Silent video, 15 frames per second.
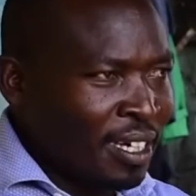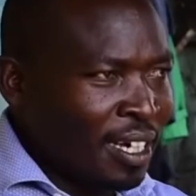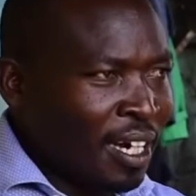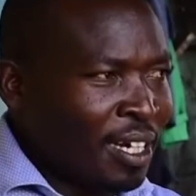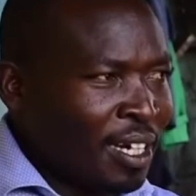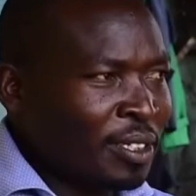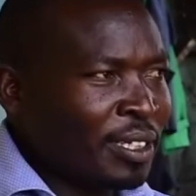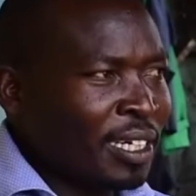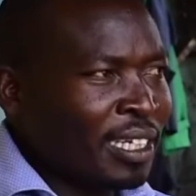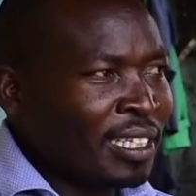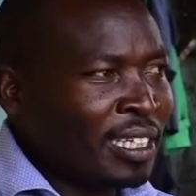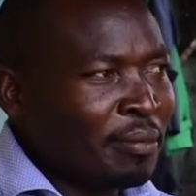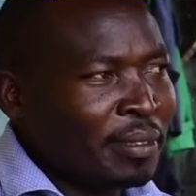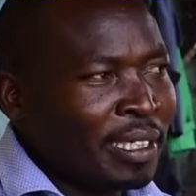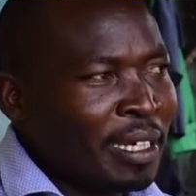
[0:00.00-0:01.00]
Actually,
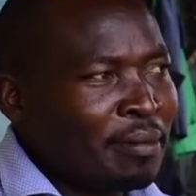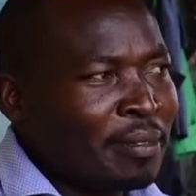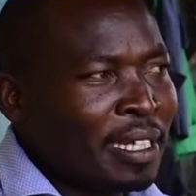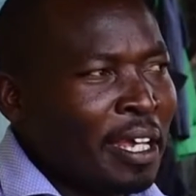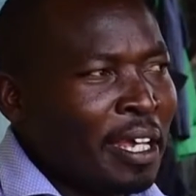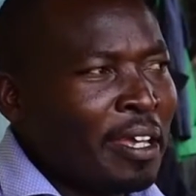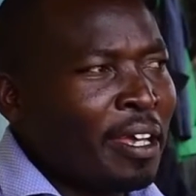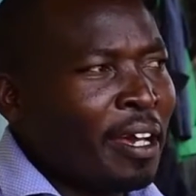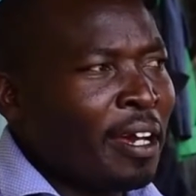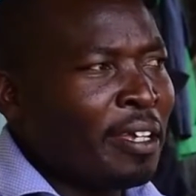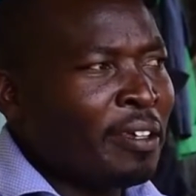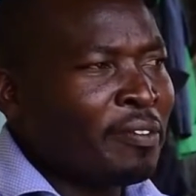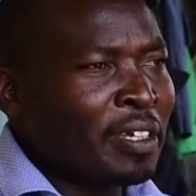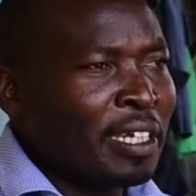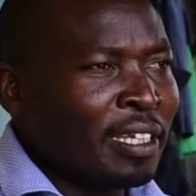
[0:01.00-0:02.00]
sometimes I
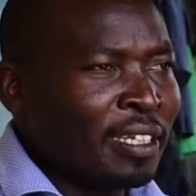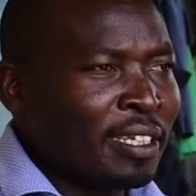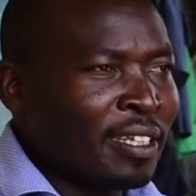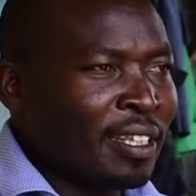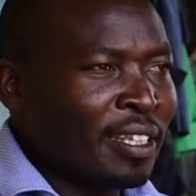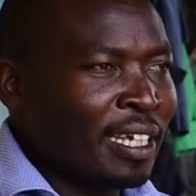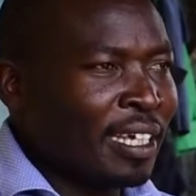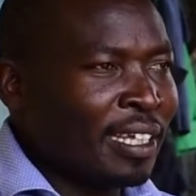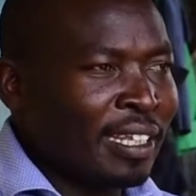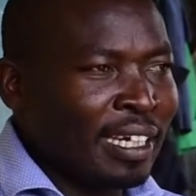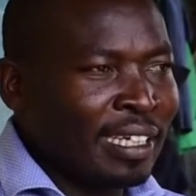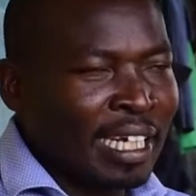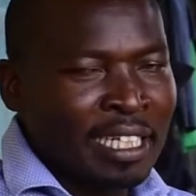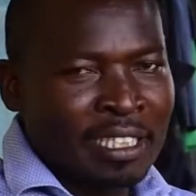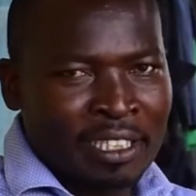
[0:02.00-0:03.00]
even think
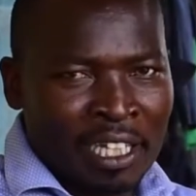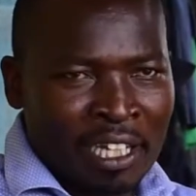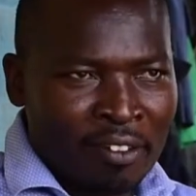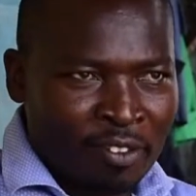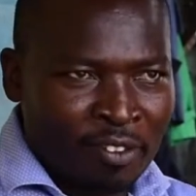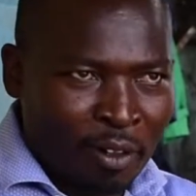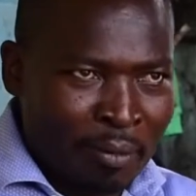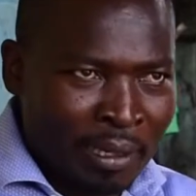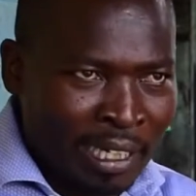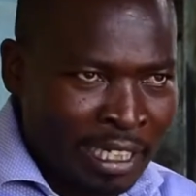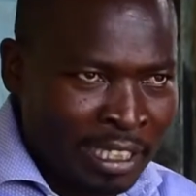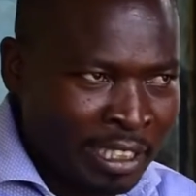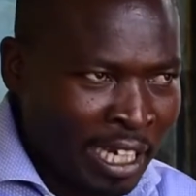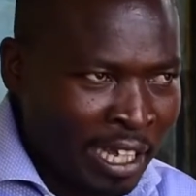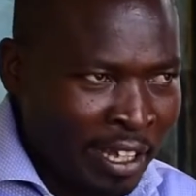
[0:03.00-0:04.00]
that I steal from
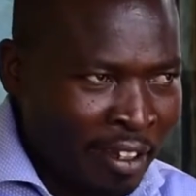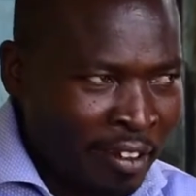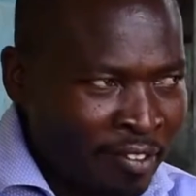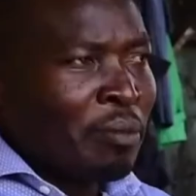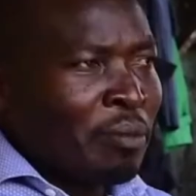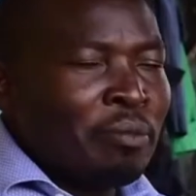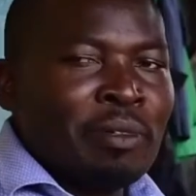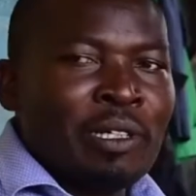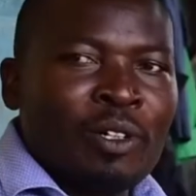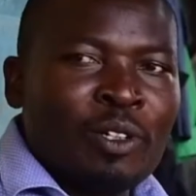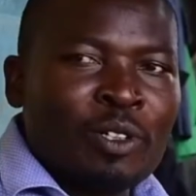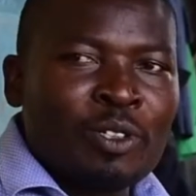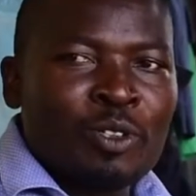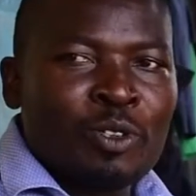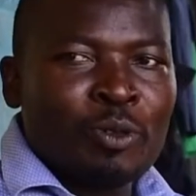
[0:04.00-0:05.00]
NHIF,
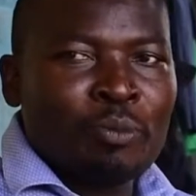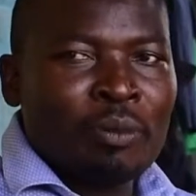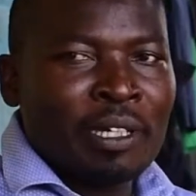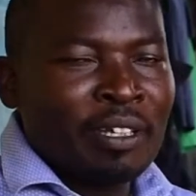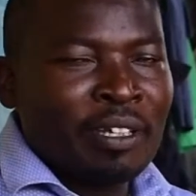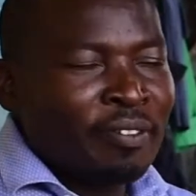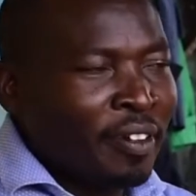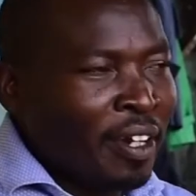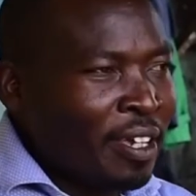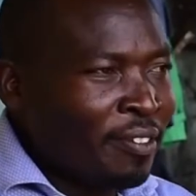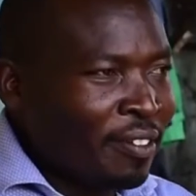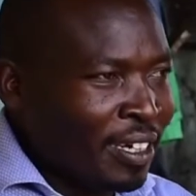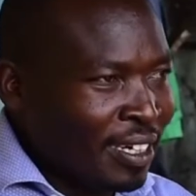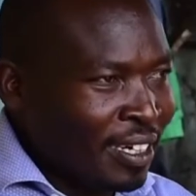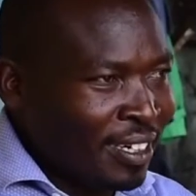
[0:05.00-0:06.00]
because you pay
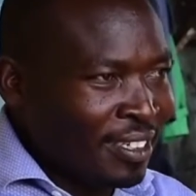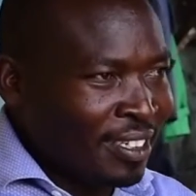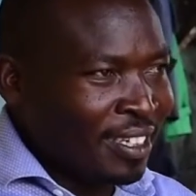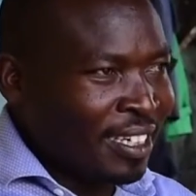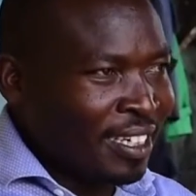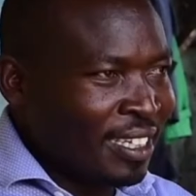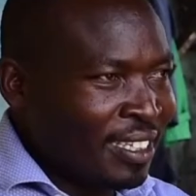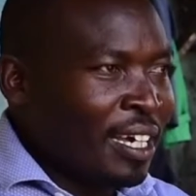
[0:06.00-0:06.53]
500 shillings